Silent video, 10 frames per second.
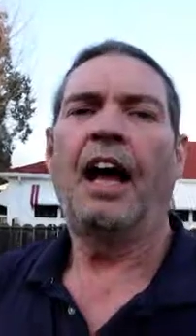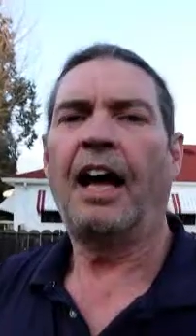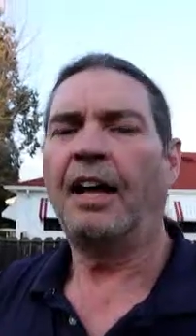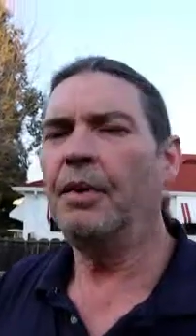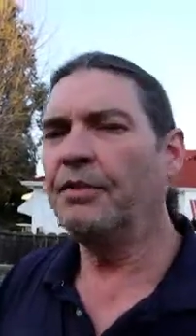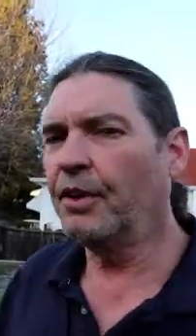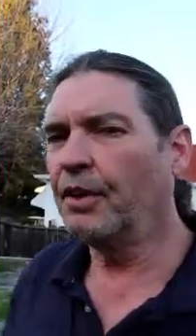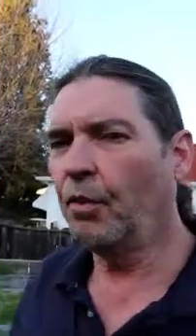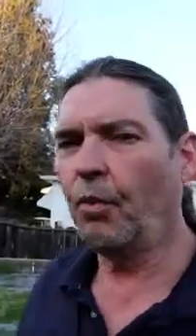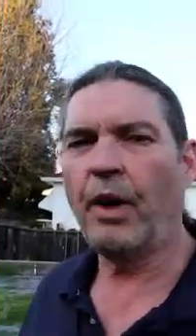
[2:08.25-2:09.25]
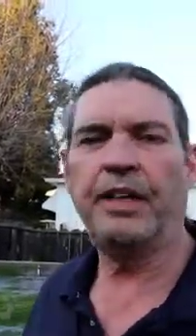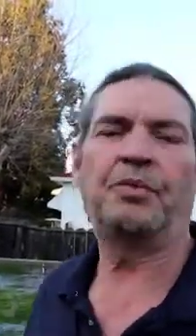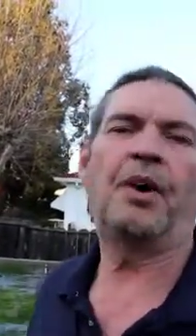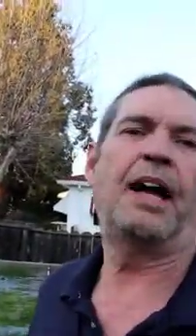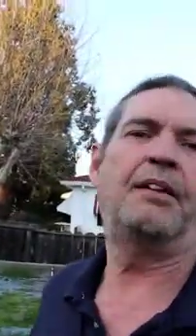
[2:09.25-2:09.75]
I went for a great
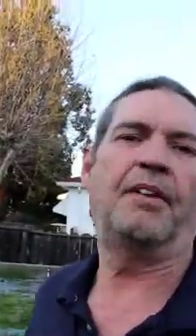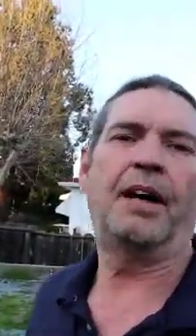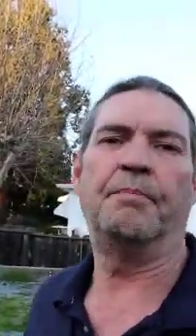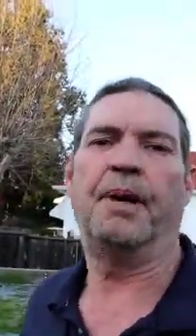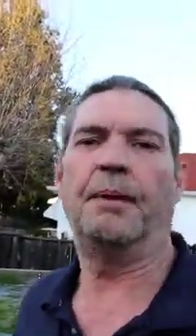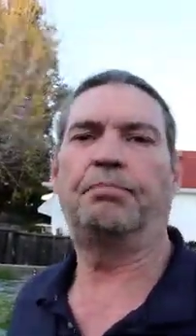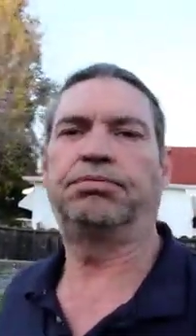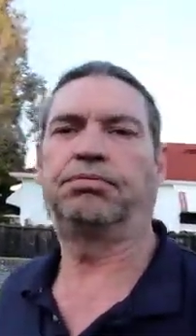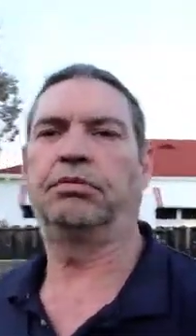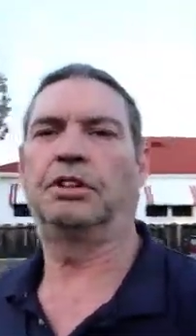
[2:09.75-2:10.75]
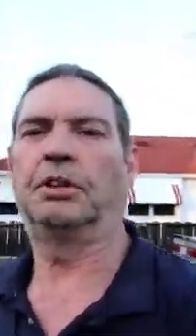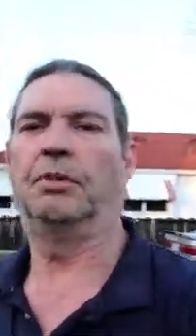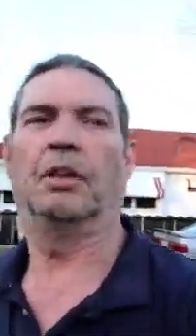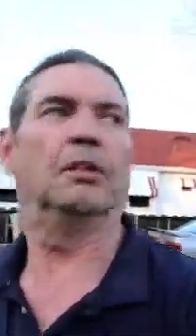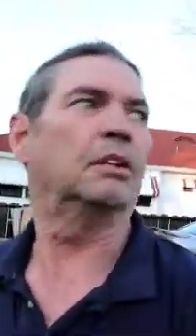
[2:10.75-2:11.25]
drive um, up, let's see,
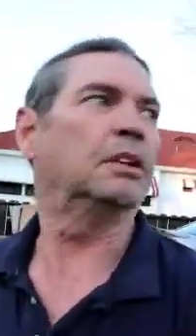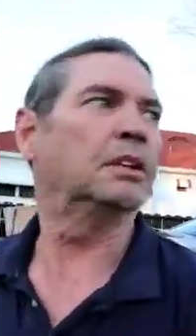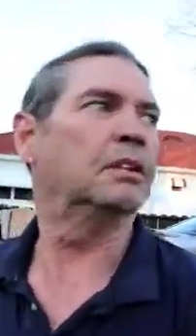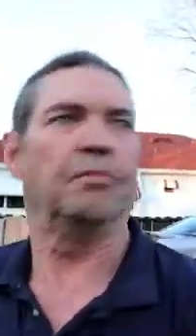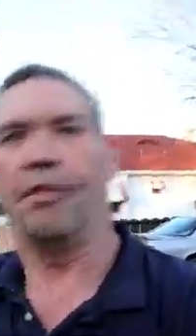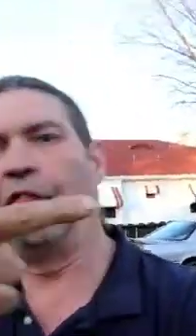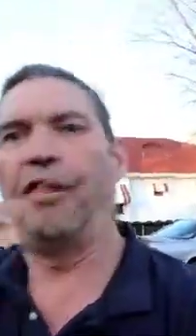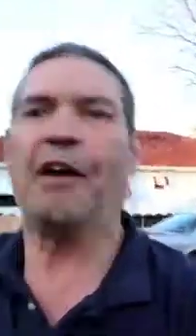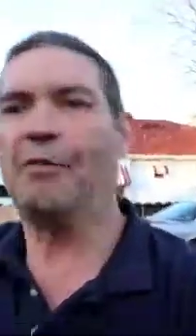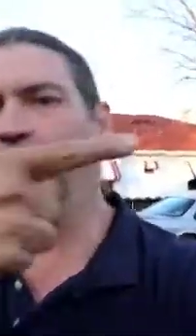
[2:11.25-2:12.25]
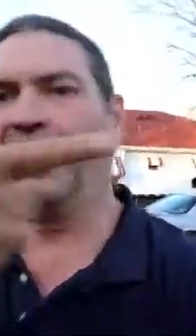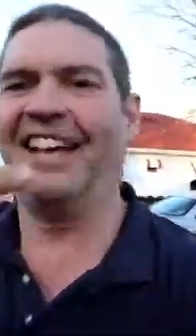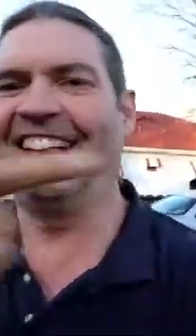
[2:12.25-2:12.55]
where are we? Um, that way.